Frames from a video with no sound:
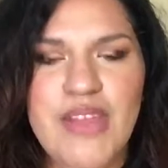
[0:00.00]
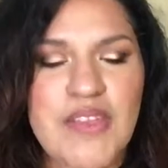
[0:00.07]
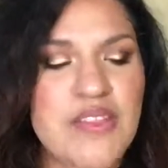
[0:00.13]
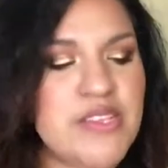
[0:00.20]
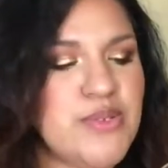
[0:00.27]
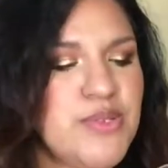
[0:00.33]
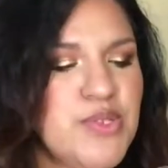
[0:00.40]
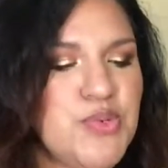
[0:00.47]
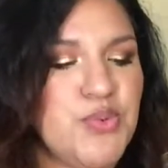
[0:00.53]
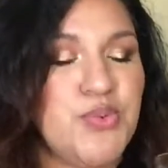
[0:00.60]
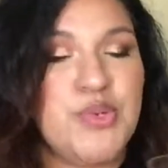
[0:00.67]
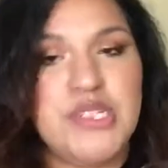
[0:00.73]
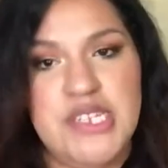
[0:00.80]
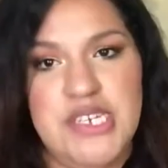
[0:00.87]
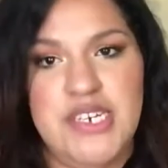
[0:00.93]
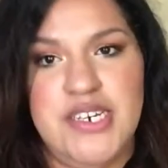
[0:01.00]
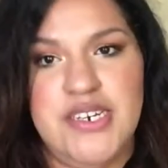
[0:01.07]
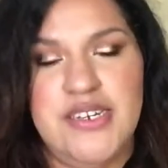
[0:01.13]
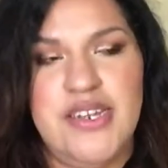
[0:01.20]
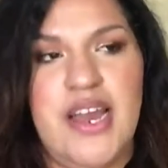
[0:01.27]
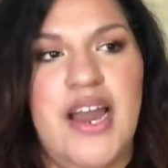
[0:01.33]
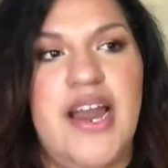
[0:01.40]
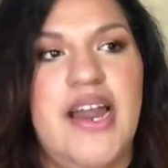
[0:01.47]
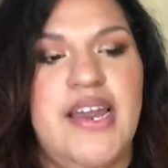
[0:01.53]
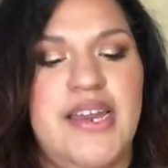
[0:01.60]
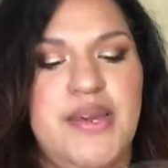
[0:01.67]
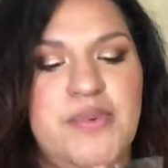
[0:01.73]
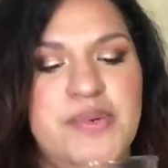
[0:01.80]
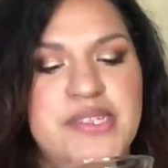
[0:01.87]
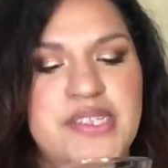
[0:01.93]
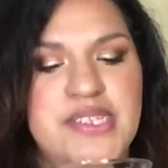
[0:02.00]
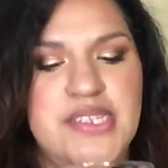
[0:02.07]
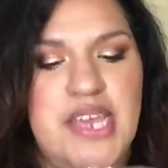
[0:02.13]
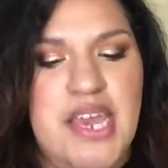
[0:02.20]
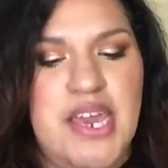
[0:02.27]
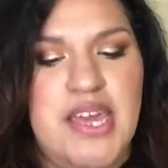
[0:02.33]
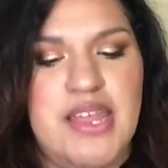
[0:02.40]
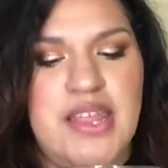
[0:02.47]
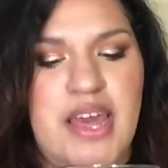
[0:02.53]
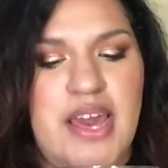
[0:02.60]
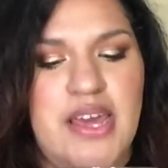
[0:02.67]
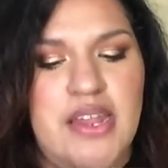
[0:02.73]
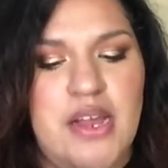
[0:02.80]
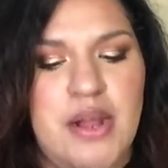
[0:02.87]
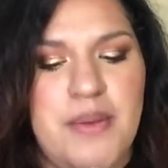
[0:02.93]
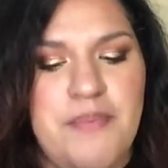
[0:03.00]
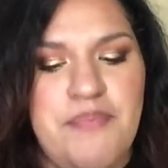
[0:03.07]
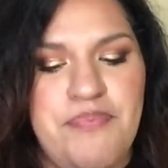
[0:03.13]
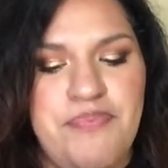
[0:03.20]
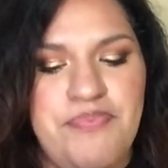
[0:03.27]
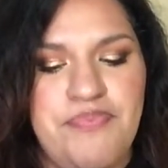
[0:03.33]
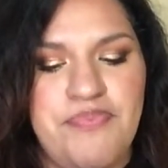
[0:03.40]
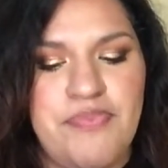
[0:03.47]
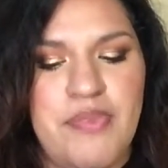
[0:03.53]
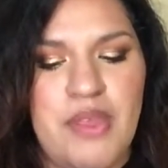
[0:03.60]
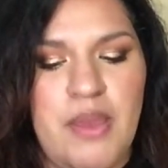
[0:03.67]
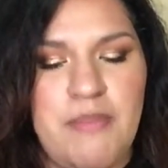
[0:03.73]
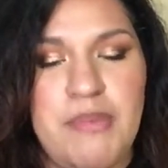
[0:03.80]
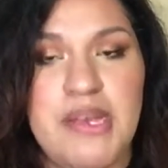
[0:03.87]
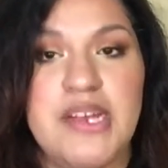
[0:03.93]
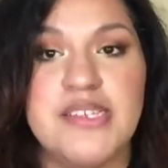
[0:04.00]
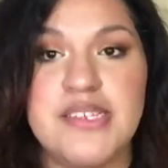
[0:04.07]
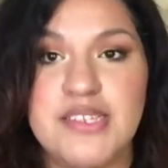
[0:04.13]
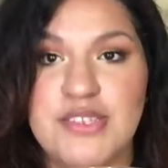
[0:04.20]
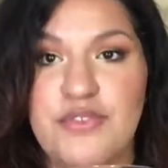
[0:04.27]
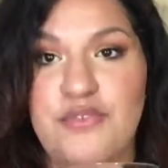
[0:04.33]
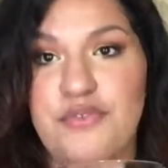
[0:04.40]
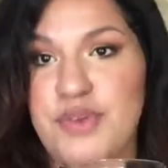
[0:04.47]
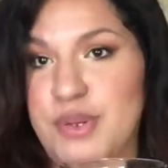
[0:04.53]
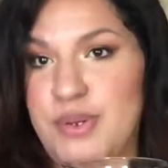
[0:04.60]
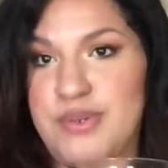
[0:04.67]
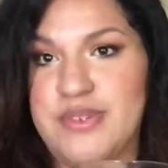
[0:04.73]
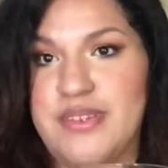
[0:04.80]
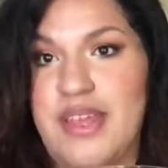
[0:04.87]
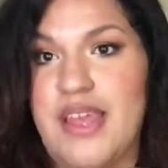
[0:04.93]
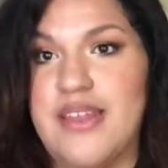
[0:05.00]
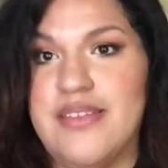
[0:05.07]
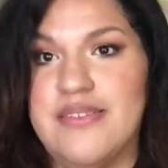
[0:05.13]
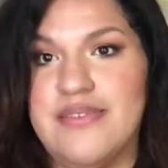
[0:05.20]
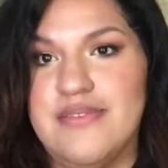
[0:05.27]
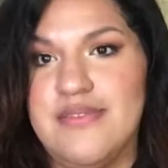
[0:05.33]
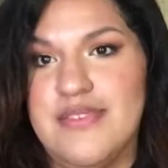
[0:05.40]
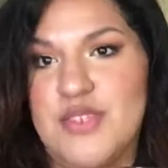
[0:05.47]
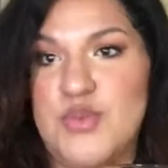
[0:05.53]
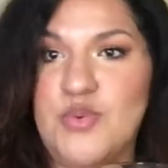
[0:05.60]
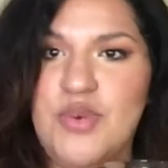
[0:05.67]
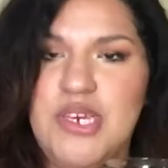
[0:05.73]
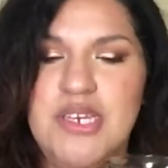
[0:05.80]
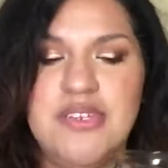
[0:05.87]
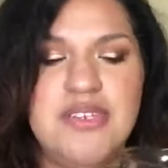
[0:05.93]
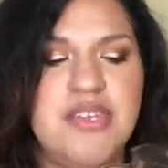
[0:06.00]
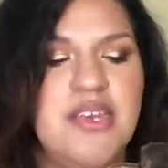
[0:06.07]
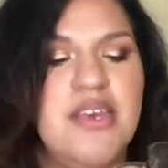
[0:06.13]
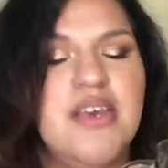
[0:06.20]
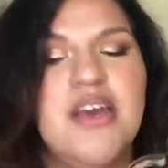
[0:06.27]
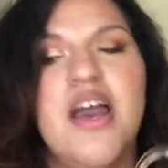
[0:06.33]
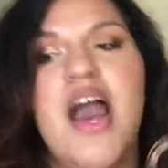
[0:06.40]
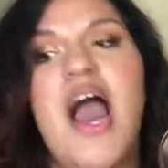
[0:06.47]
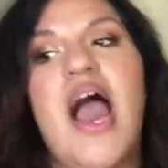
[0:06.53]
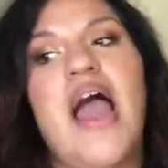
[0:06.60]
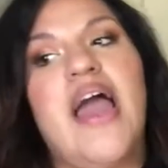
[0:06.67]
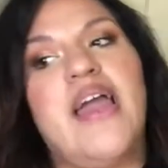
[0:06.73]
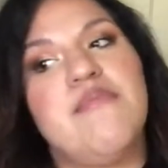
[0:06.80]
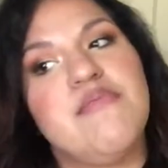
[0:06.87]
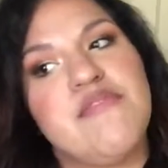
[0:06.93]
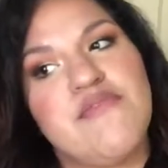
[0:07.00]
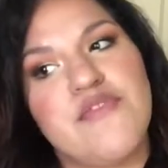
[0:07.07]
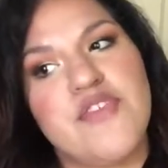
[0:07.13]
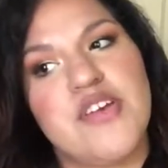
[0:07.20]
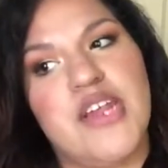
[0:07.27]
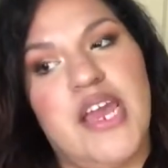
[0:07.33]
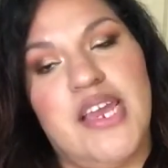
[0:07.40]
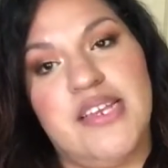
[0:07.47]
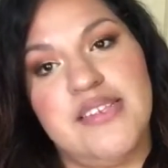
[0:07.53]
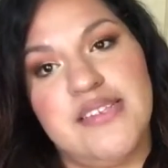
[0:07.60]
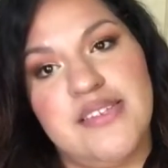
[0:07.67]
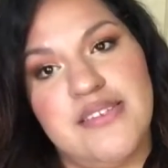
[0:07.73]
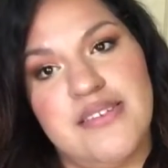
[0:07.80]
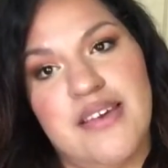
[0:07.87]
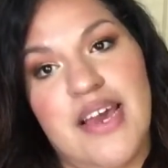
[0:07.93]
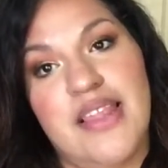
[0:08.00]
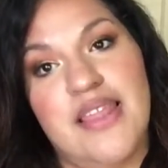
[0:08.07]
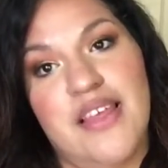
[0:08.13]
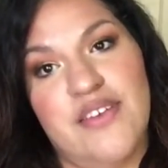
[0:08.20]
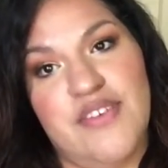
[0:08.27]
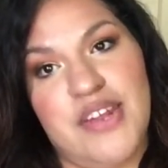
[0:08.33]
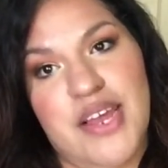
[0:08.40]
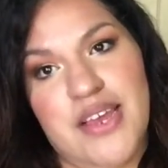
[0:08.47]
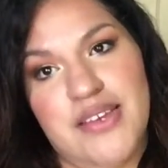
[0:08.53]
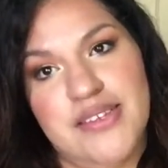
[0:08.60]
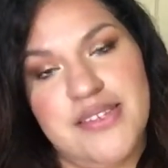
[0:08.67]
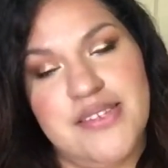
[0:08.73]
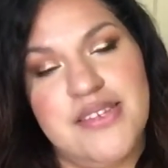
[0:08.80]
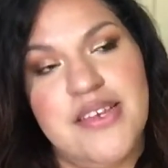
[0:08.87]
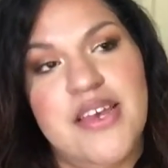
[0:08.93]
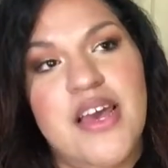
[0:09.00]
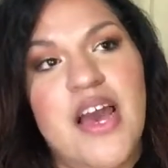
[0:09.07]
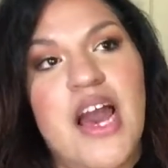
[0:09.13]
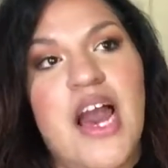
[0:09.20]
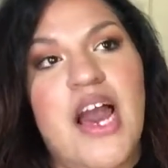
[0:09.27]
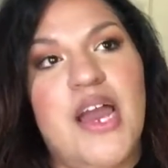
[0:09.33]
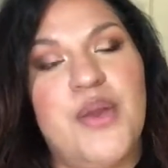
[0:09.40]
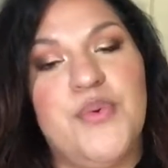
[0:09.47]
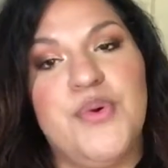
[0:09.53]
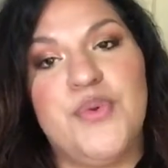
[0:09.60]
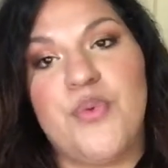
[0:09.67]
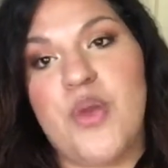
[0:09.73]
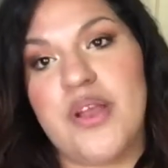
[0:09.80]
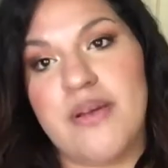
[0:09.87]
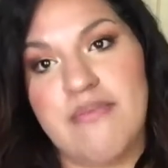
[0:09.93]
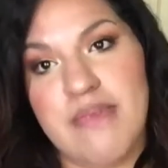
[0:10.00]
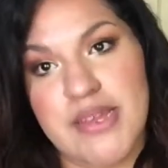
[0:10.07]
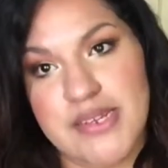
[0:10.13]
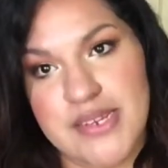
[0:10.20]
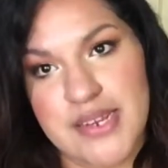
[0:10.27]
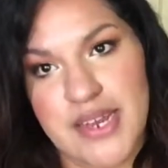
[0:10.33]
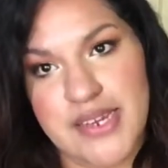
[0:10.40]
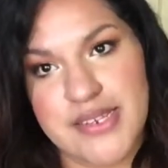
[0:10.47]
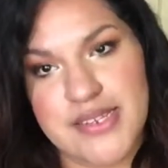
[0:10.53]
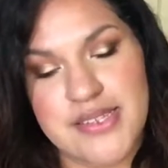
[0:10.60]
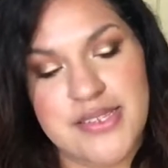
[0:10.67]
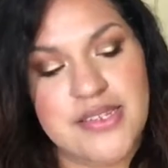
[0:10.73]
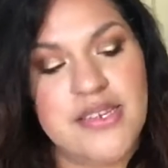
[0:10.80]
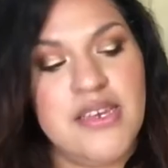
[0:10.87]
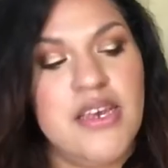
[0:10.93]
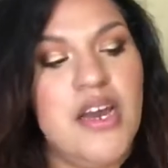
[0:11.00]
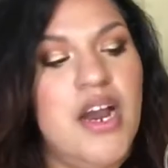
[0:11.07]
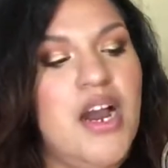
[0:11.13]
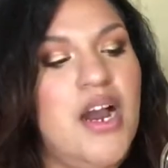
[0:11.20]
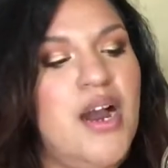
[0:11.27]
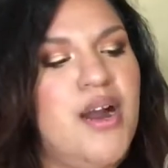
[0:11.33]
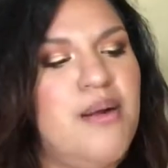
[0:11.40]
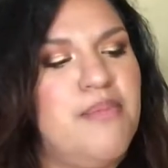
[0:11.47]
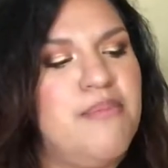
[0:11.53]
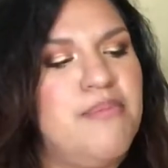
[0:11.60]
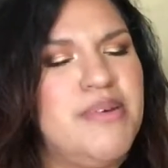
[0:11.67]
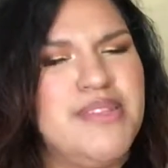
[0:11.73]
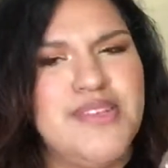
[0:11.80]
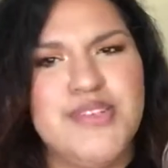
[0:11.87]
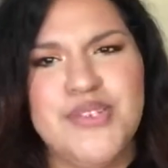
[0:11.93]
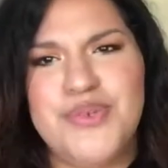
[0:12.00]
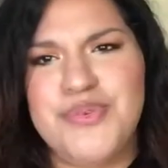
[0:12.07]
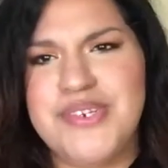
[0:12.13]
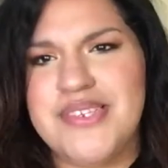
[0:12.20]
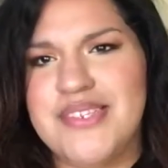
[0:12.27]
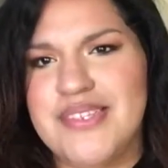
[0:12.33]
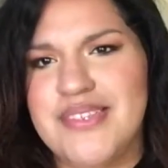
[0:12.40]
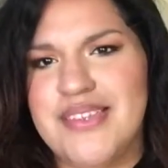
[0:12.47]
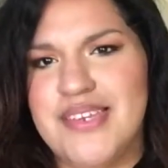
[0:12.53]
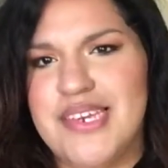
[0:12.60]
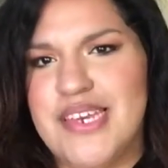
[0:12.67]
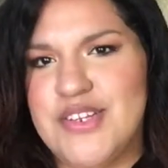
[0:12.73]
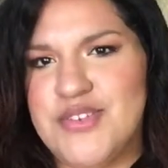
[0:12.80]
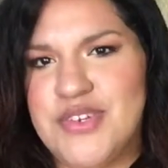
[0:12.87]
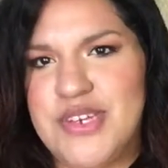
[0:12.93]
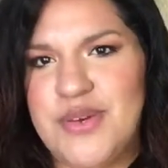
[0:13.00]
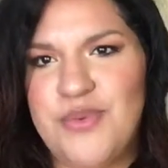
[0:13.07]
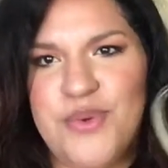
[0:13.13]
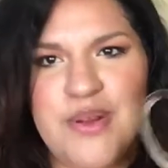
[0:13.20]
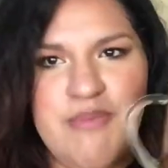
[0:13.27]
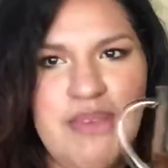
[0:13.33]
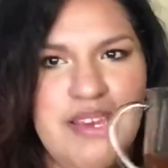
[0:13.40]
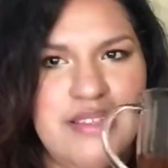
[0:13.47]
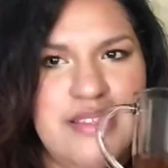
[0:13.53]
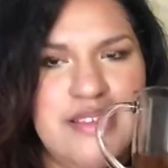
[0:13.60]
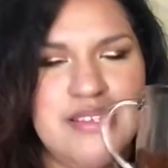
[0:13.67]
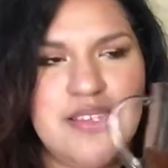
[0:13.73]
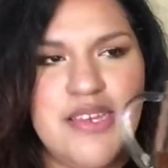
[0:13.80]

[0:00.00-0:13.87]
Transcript: This one's really good. I would say that um, because it's fruit and sweet, I prefer it iced. I love it iced. I would recommend it iced. Um, but there's no reason you can't drink it warm like this.